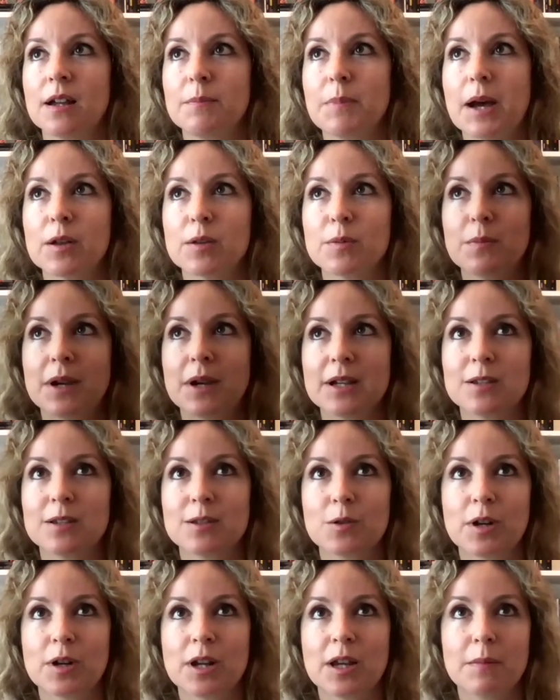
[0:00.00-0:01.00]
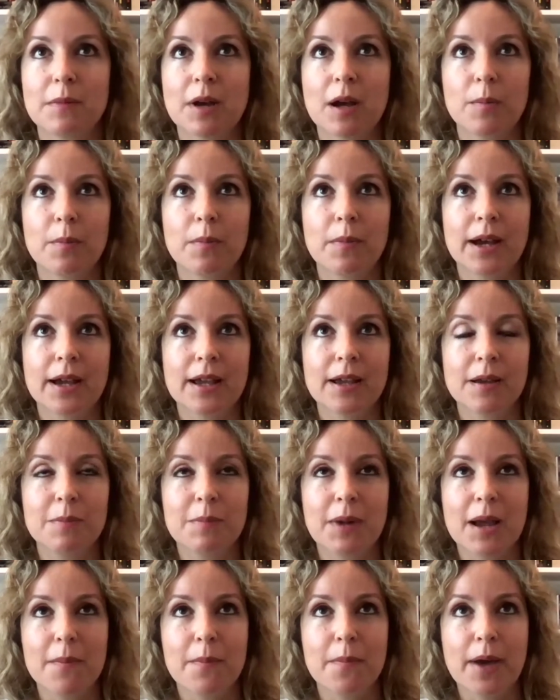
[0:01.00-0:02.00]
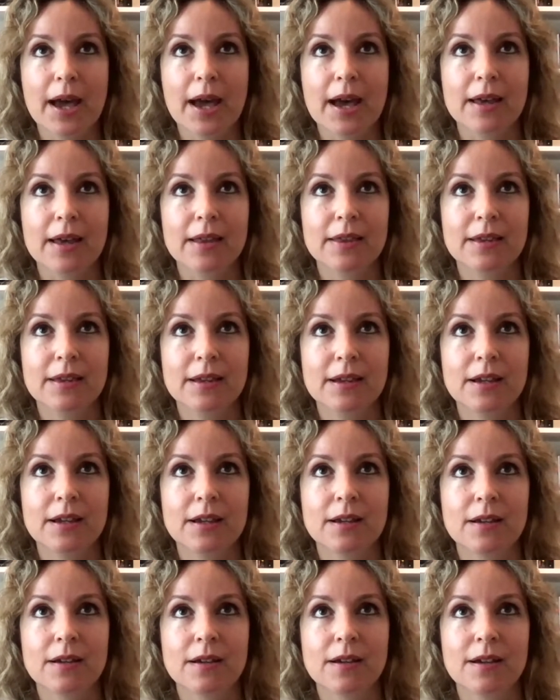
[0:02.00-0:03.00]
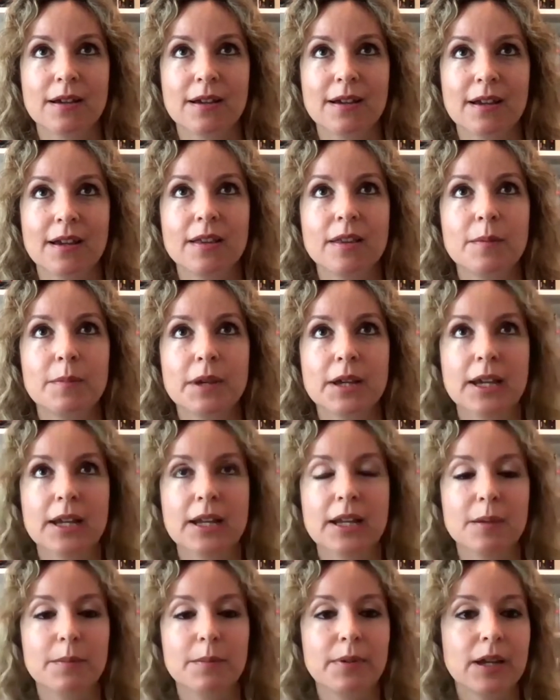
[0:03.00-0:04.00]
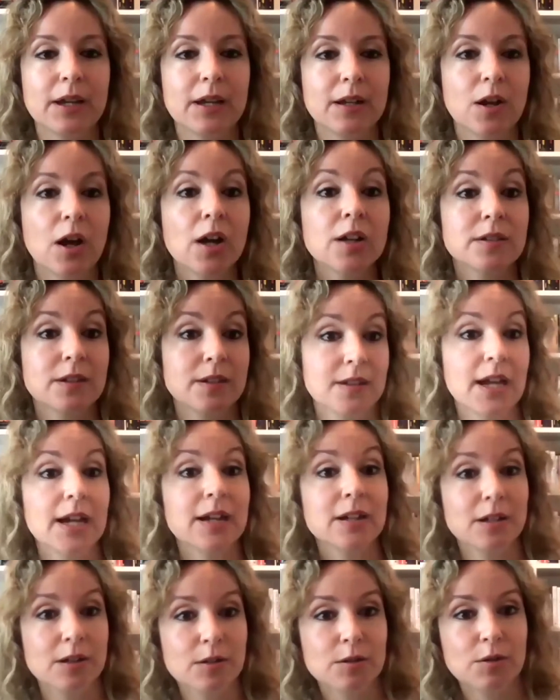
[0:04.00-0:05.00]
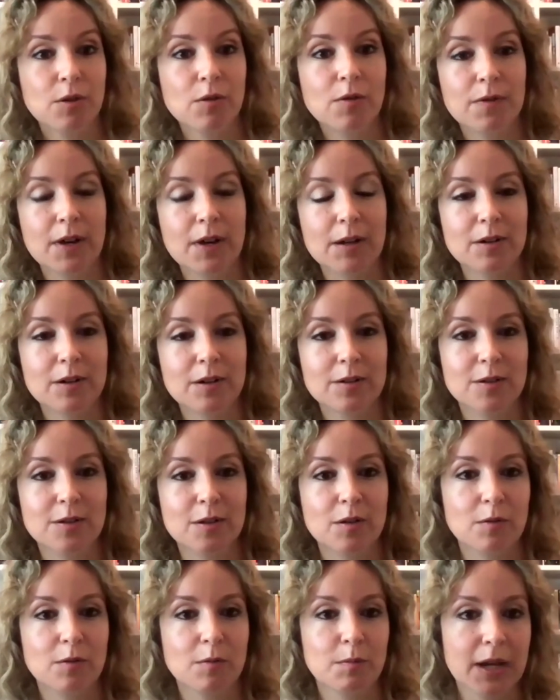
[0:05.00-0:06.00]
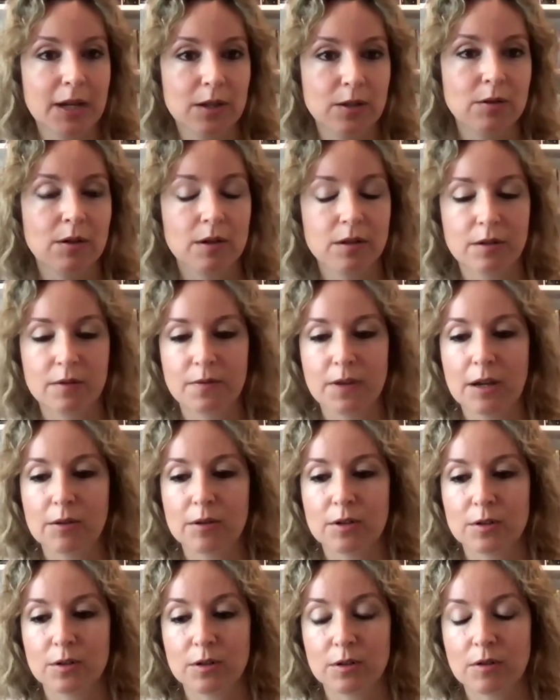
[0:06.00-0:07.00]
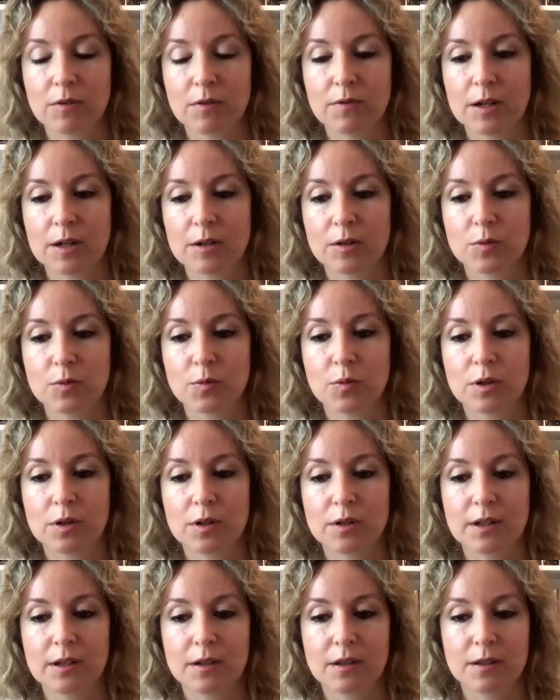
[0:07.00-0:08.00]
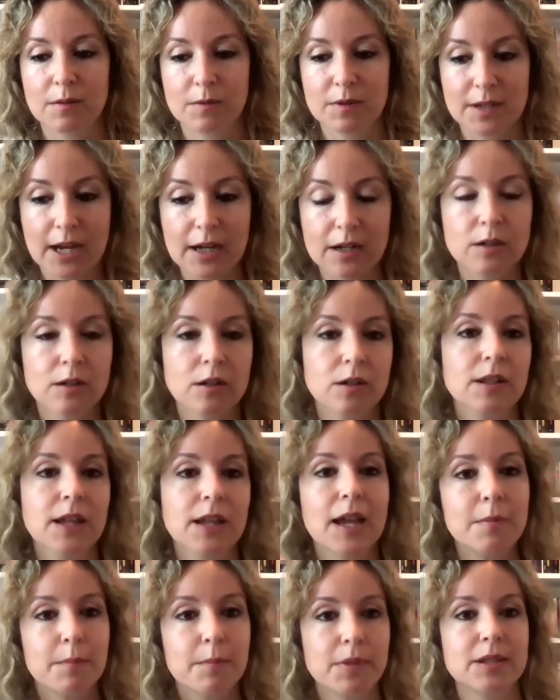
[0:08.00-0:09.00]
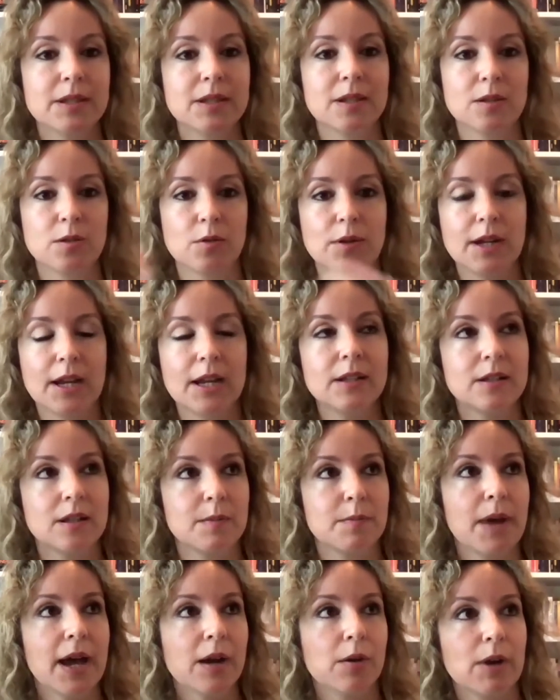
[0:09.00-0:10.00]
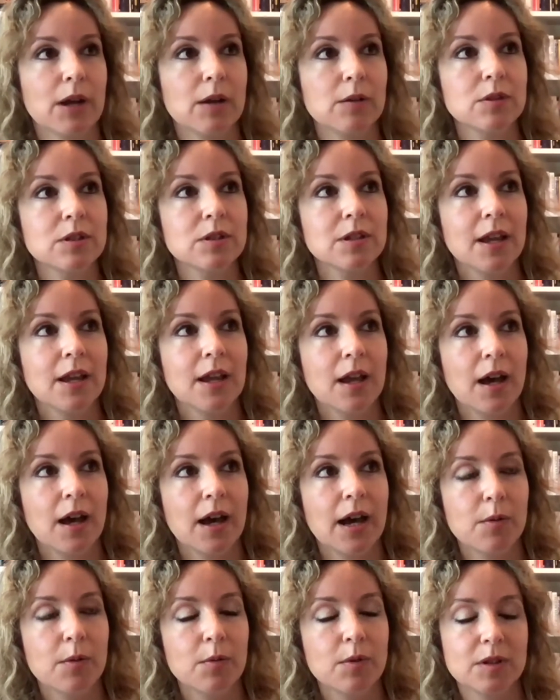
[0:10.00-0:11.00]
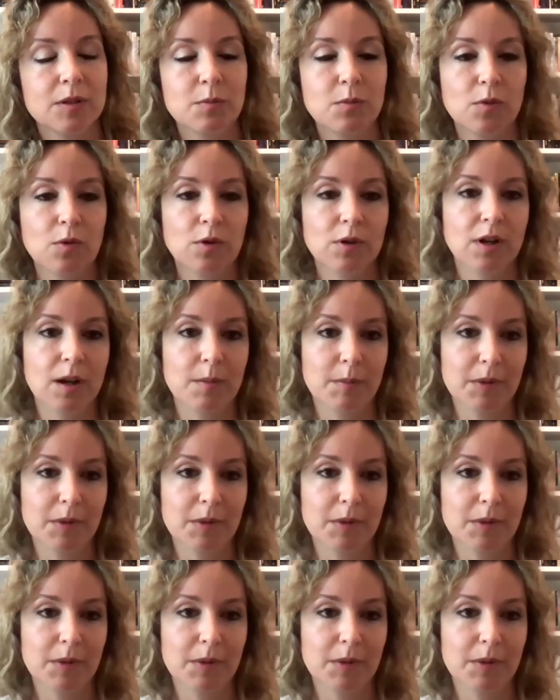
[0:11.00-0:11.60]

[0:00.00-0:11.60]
about my story, about my my path. Uh, in the beginning, being not the technical co-founder, so my two other founder co-founders were the technical and business-oriented backgrounds. I was more